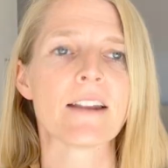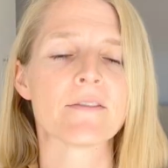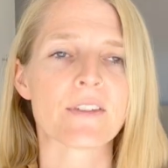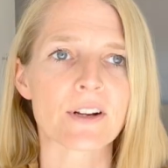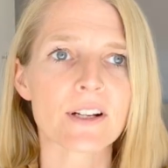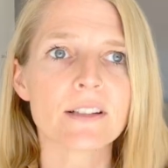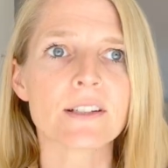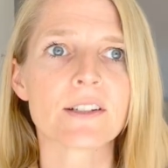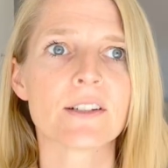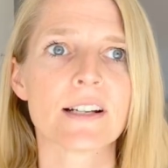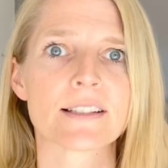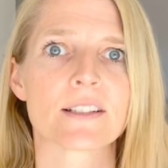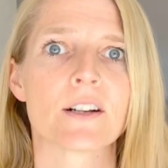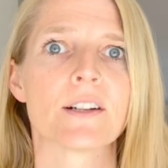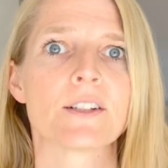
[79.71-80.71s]
And very little
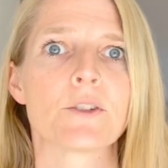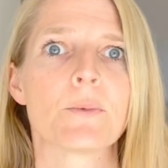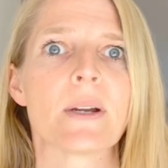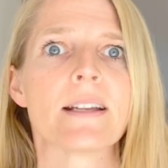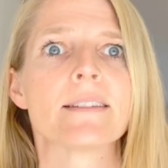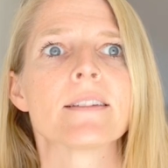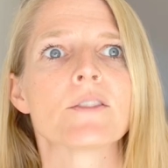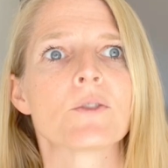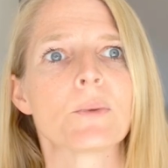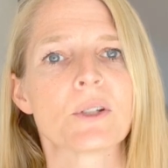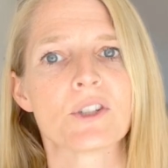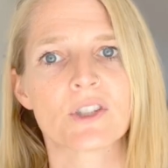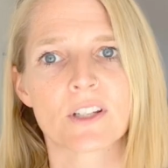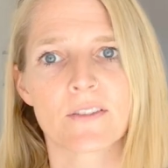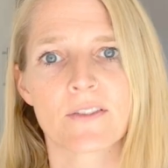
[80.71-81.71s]
has gone to waste since we
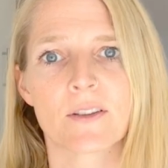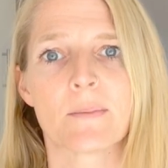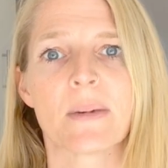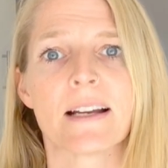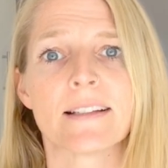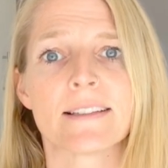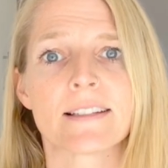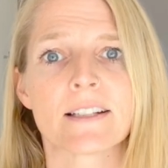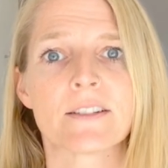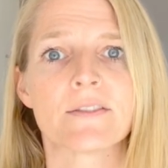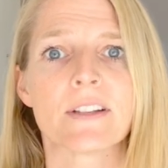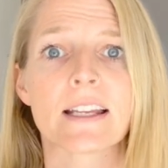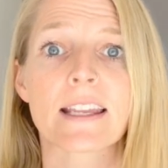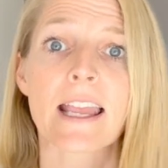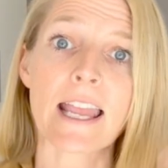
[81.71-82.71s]
shift the mindset of
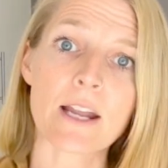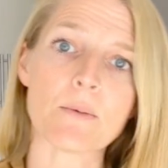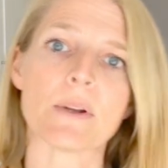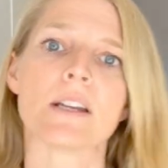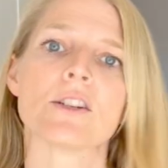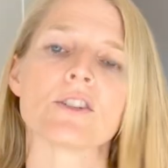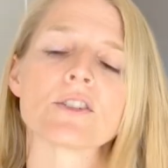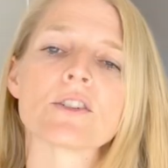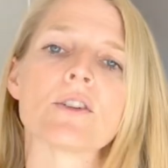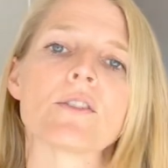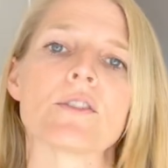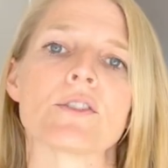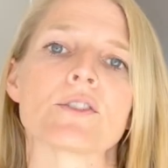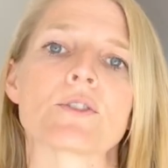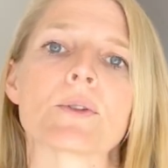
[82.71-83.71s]
like, hey, we could just go to
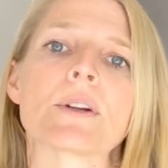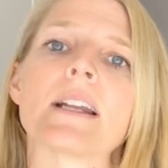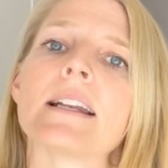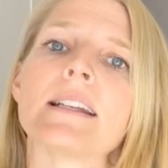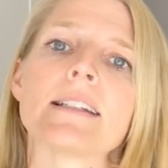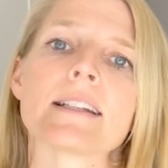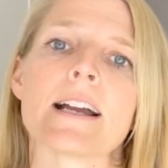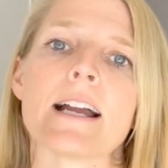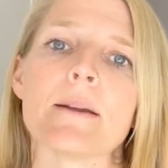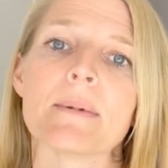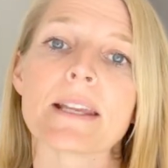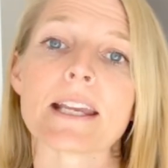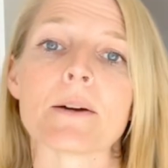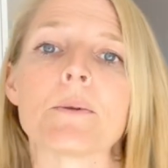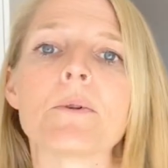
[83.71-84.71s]
the store at any time
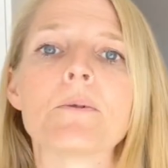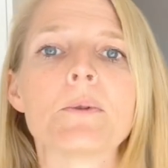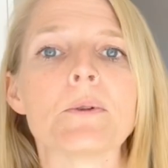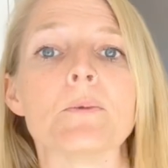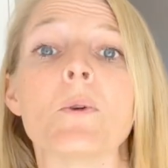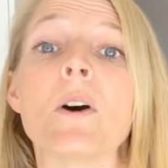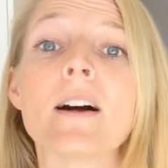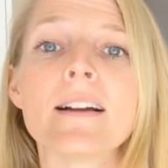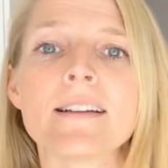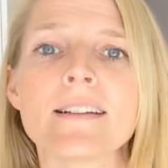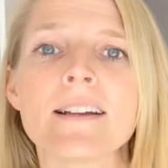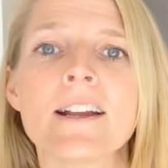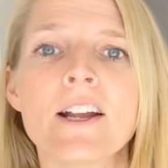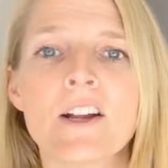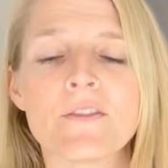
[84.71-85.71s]
and get what we want,
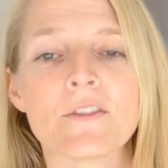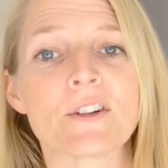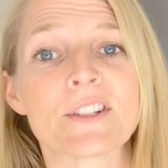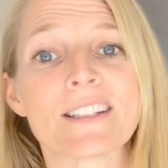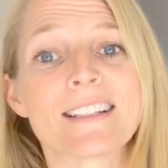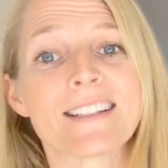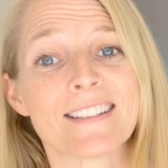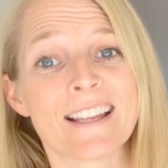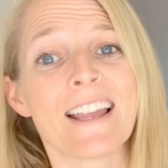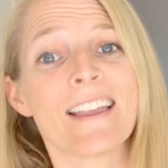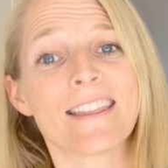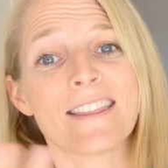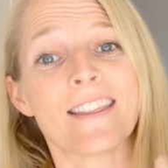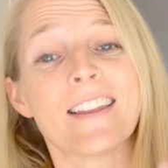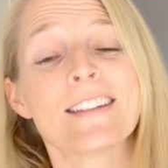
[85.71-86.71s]
versus
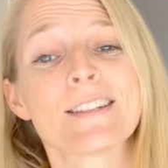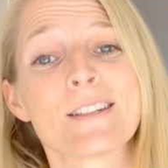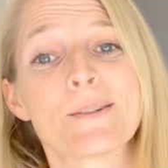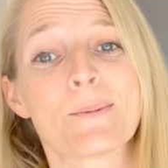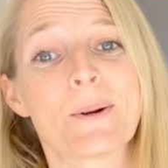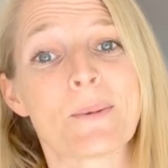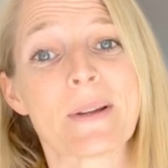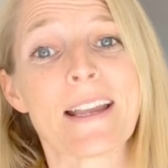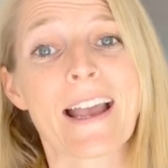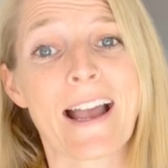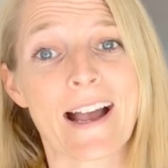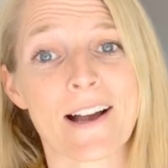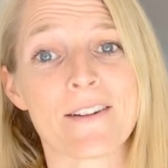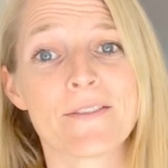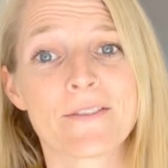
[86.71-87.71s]
this is what we
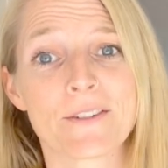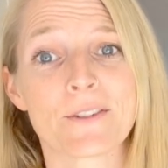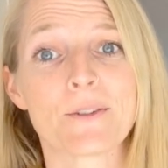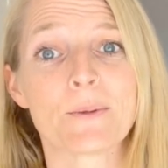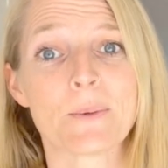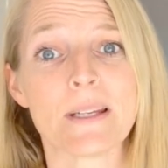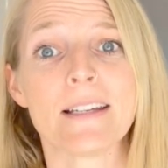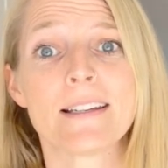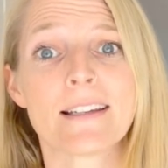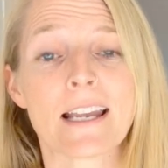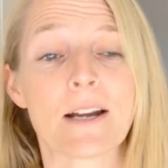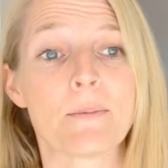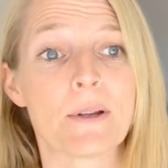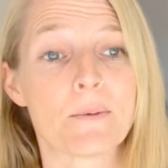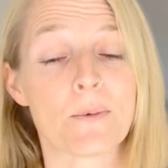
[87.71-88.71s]
have for the week
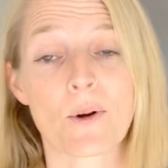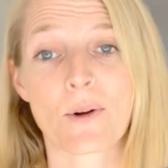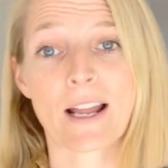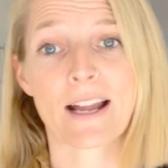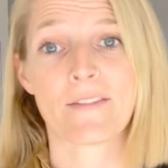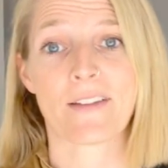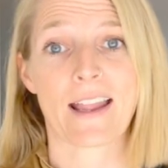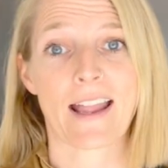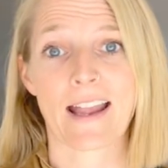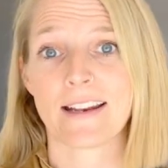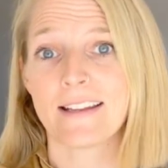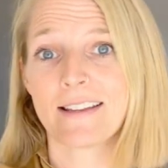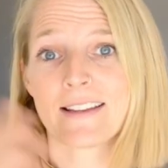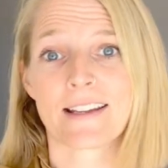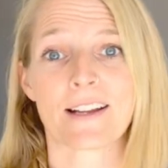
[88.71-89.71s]
and we won't have
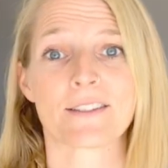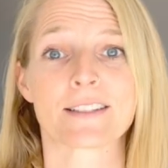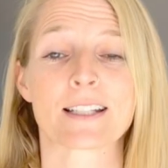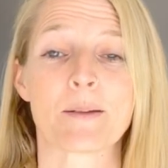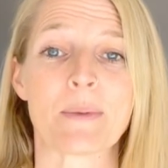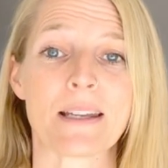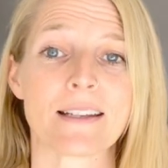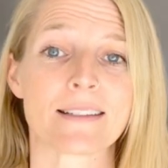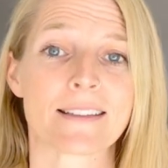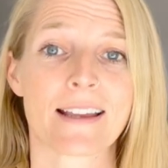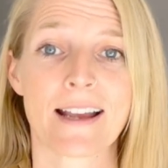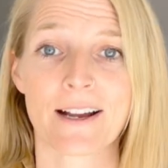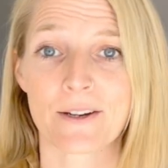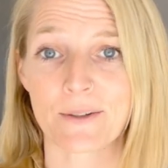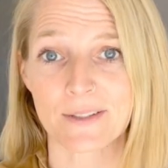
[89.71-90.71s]
anything else coming into the
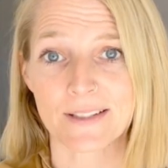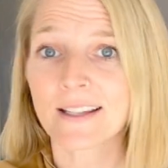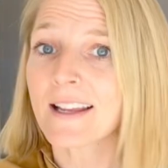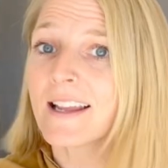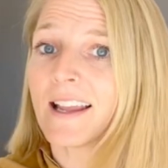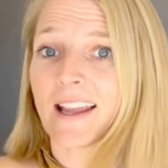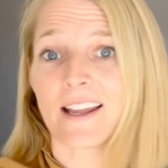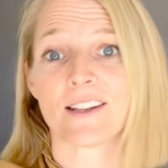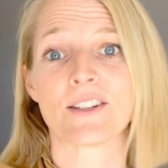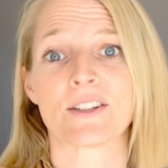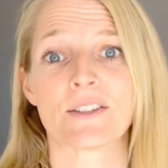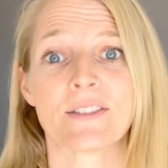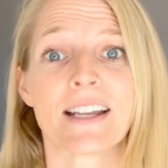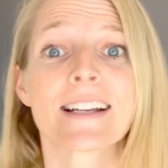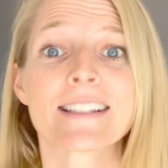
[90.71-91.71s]
house
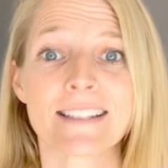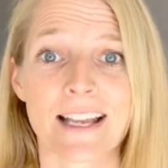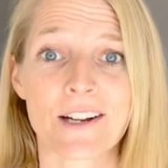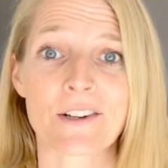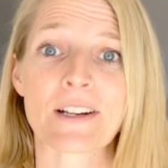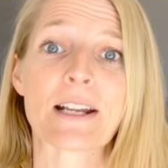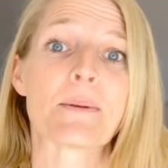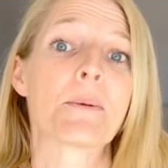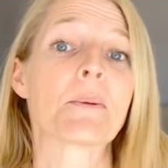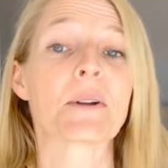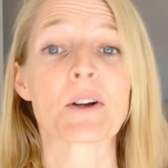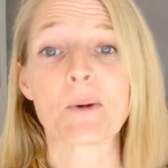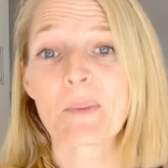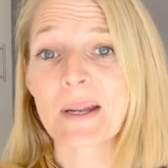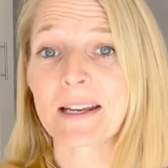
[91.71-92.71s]
until next Saturday when we
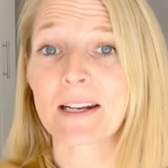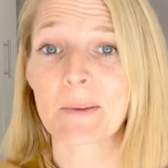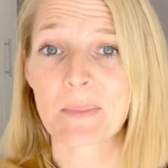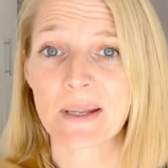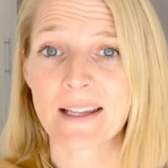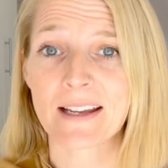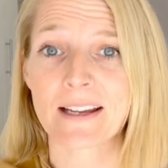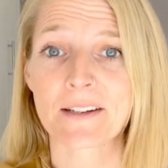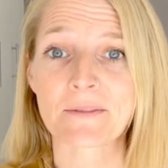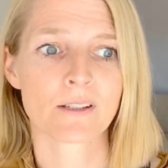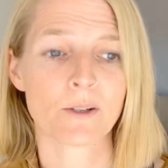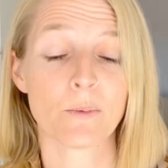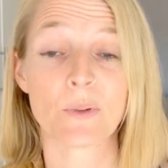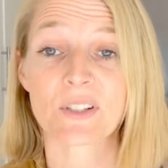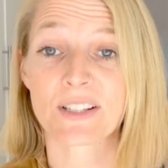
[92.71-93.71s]
go pick it up again,
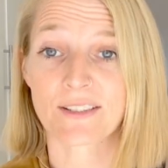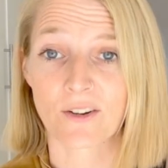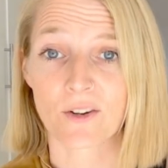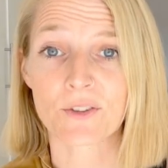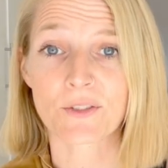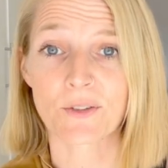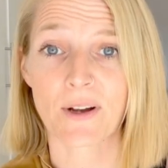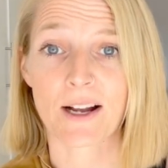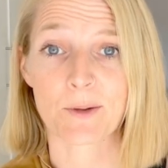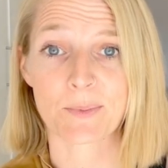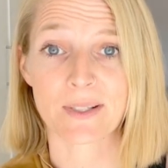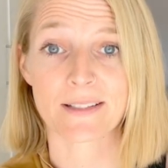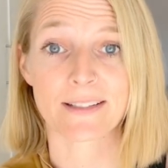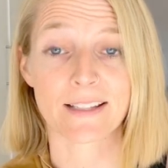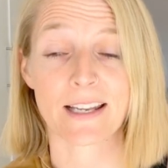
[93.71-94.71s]
which has also helped
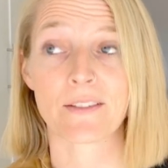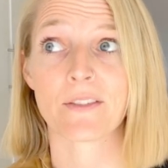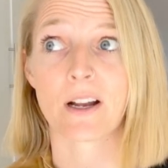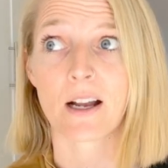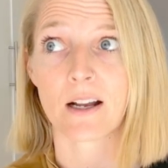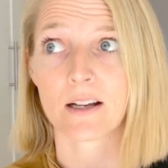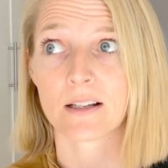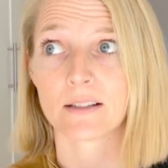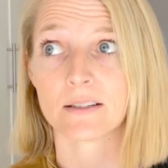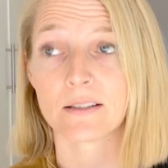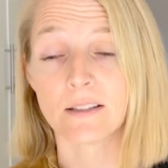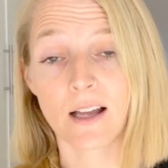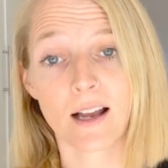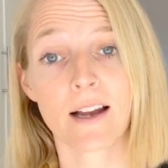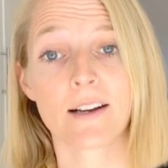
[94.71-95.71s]
us save a
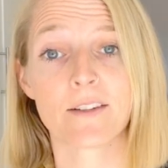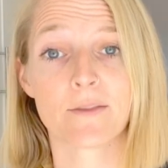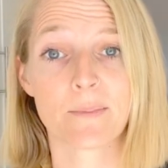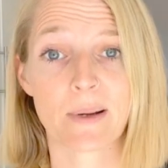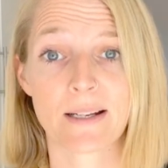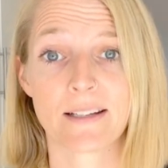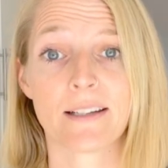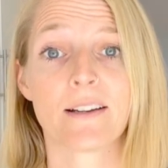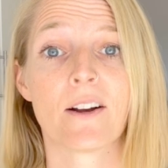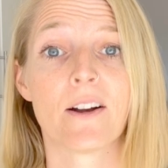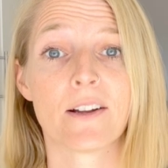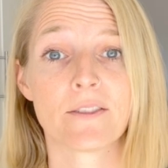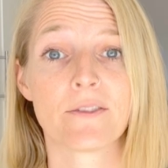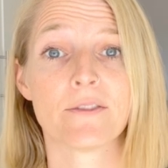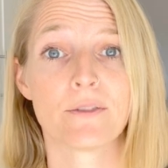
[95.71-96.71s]
lot of money
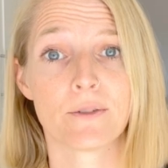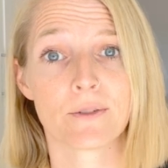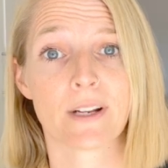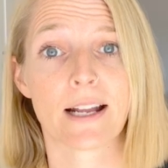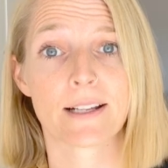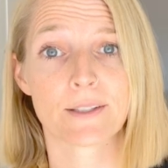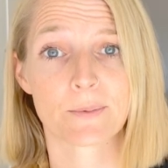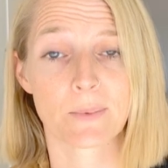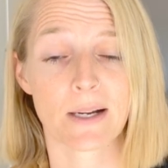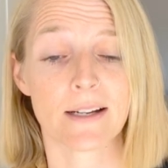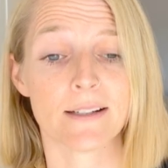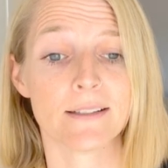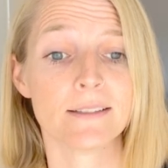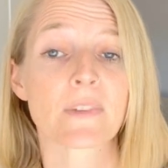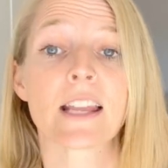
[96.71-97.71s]
on food as
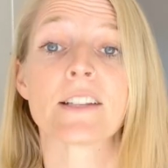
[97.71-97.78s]
well.